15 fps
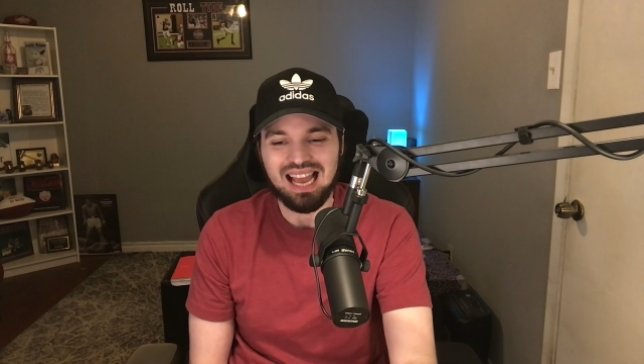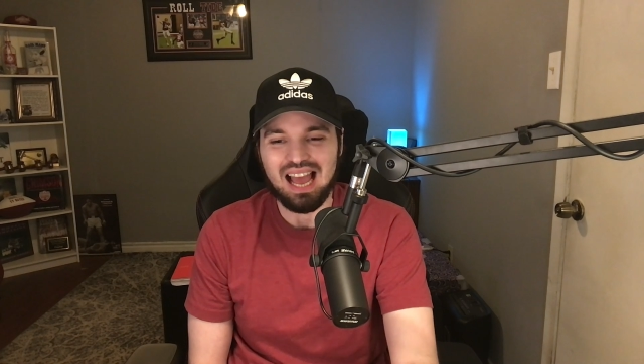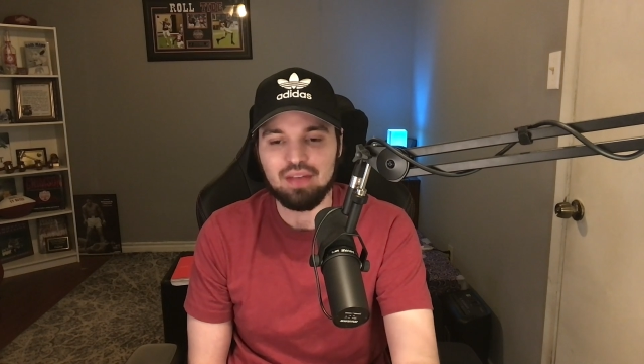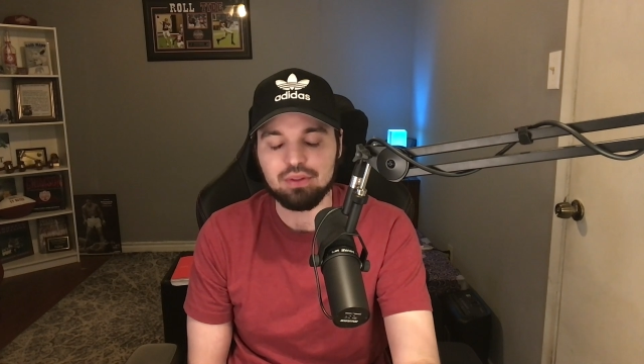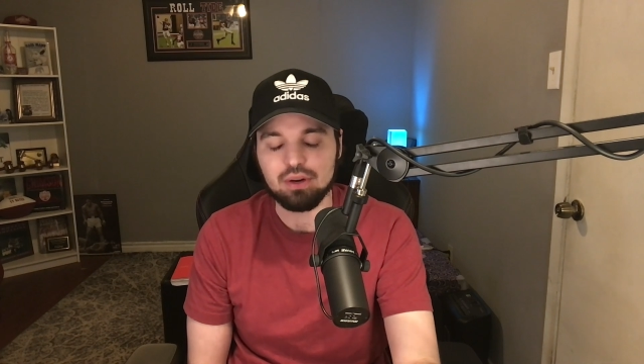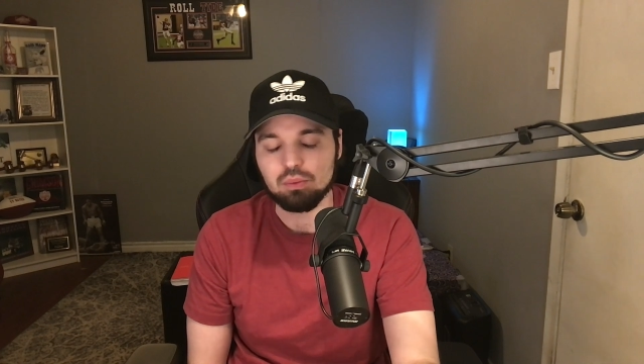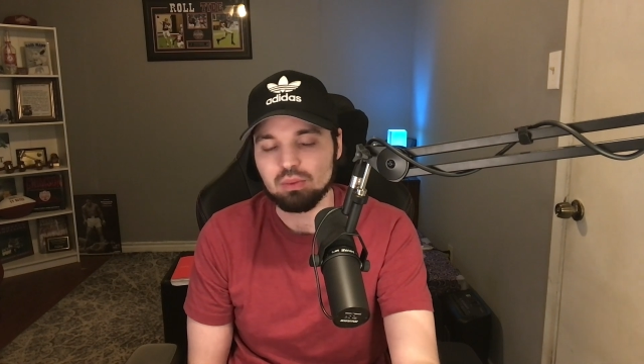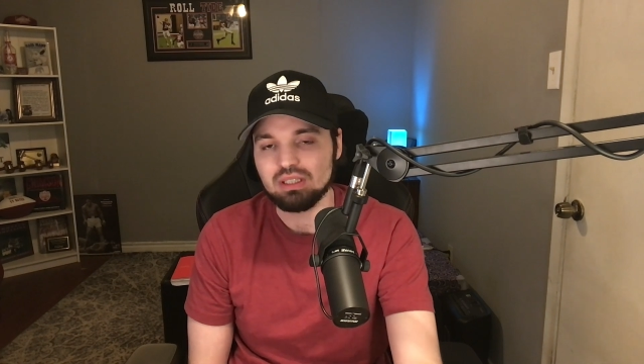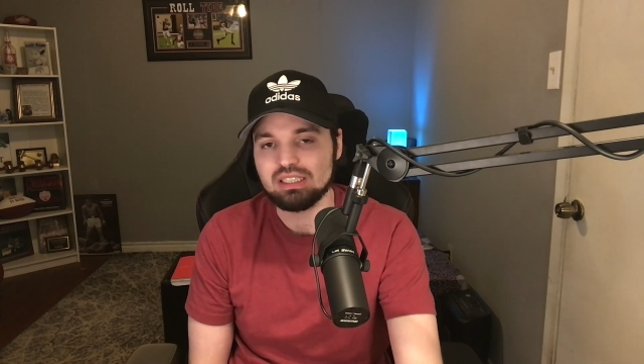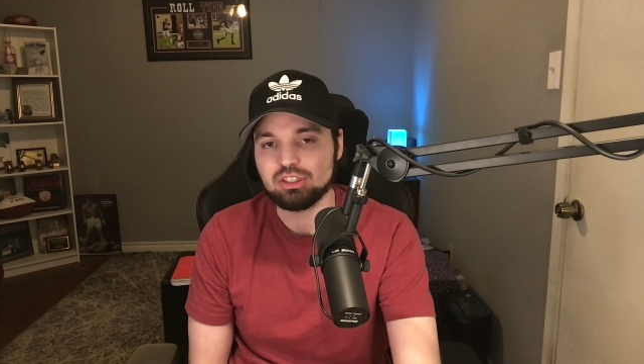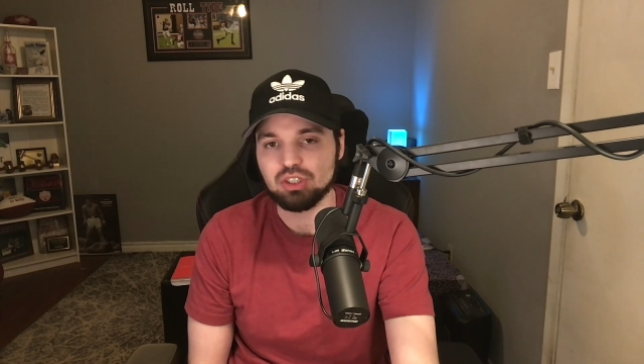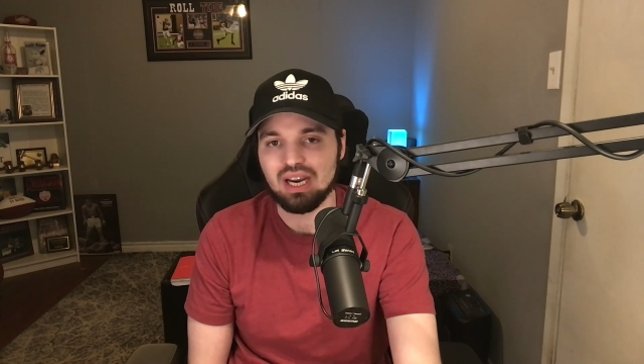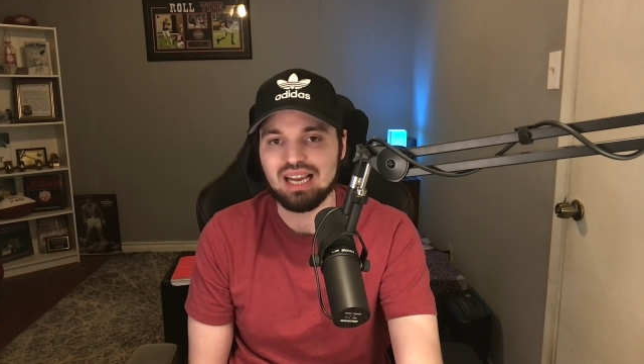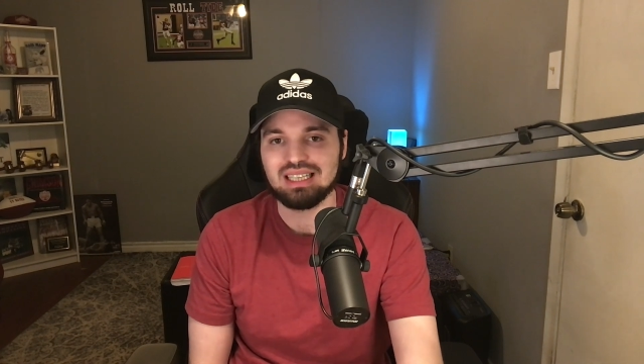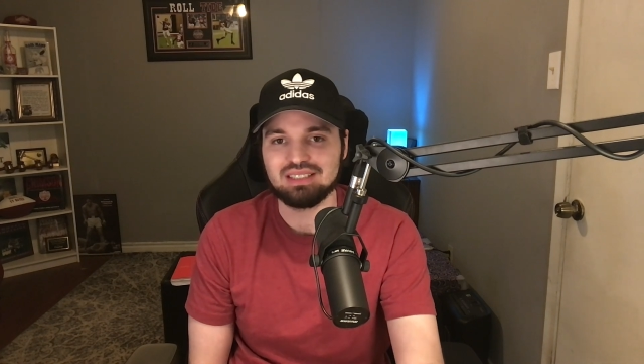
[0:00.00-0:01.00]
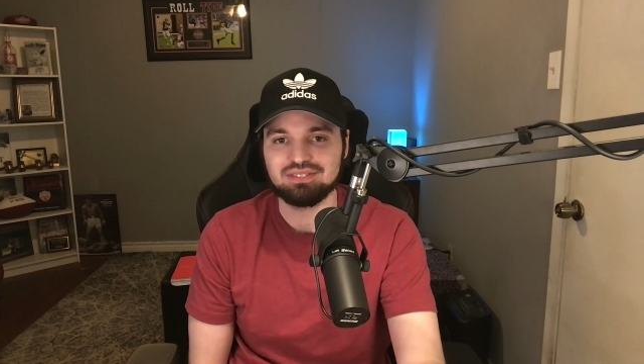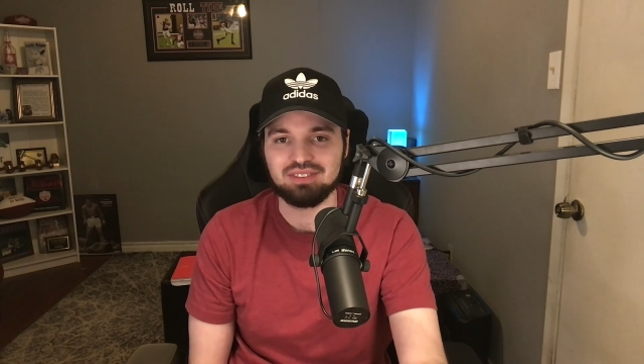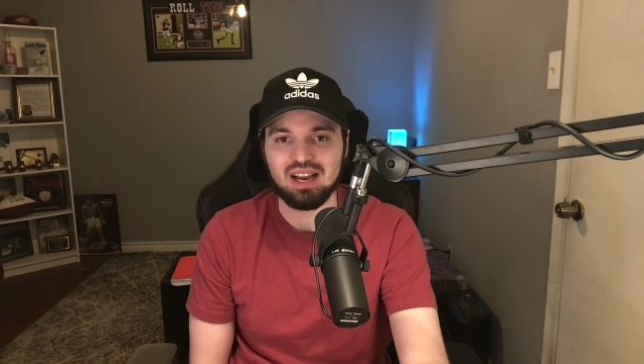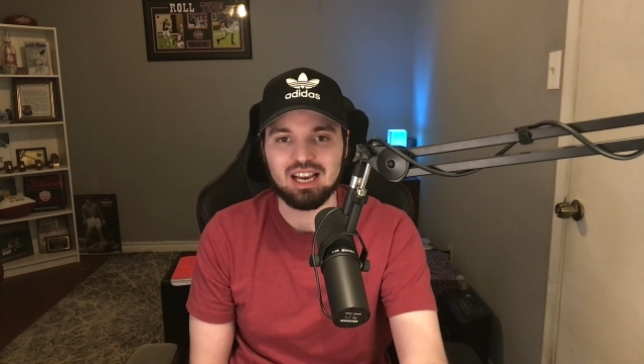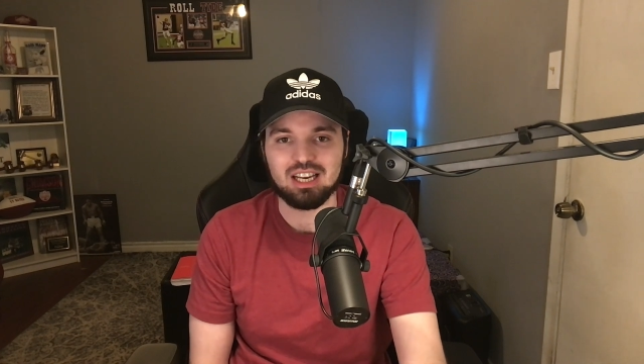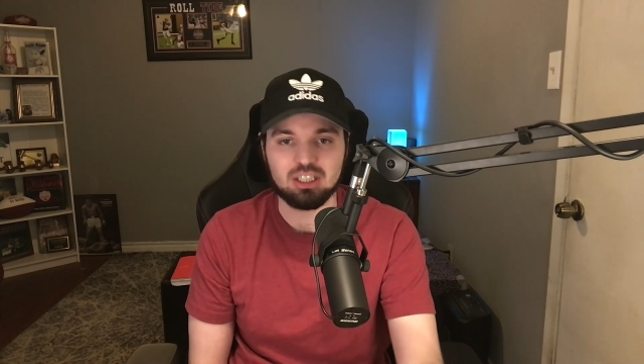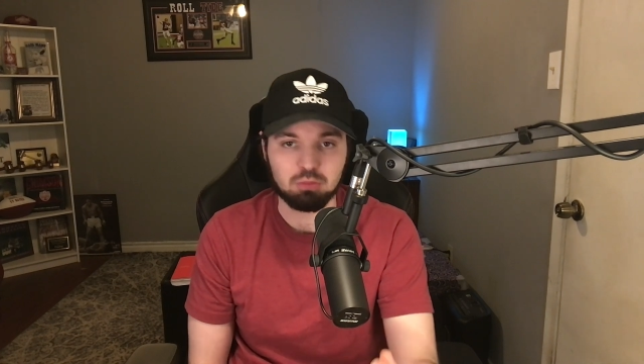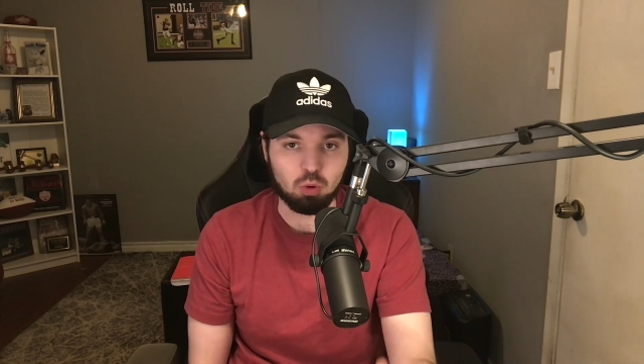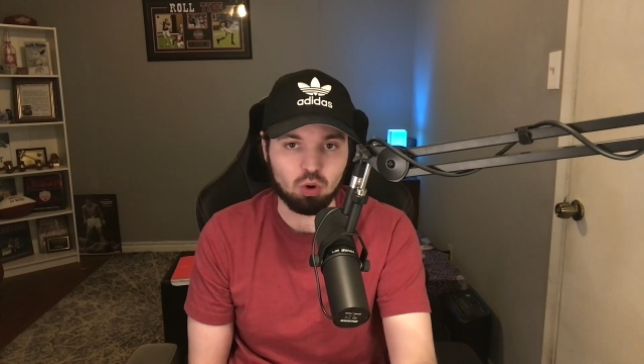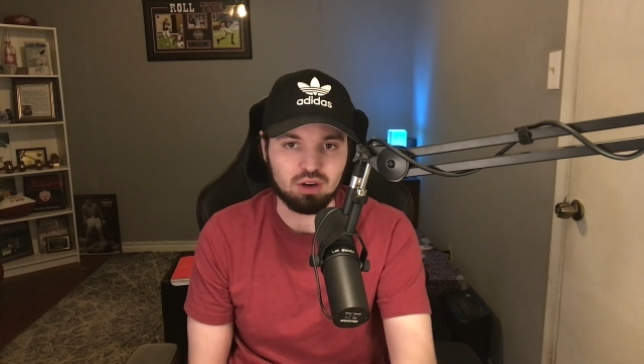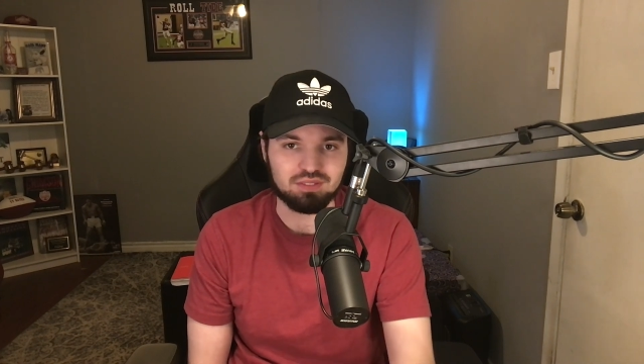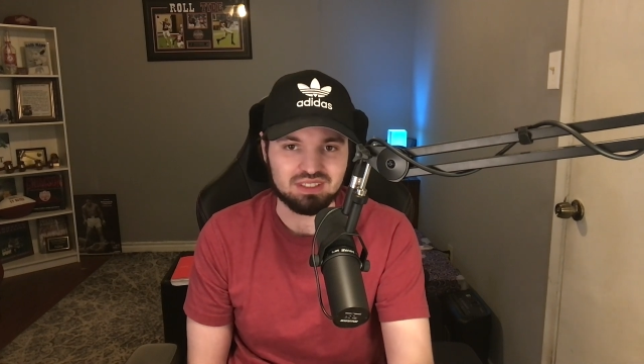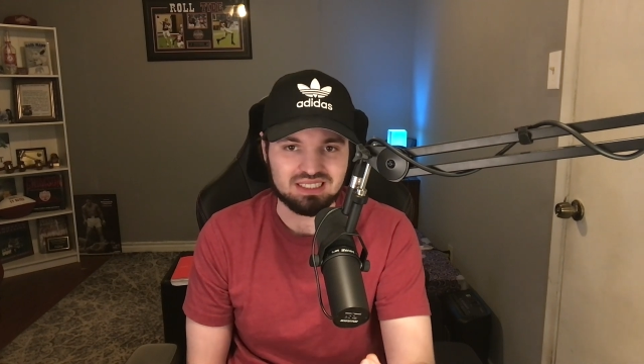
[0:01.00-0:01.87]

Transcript: and they're really trying to find more of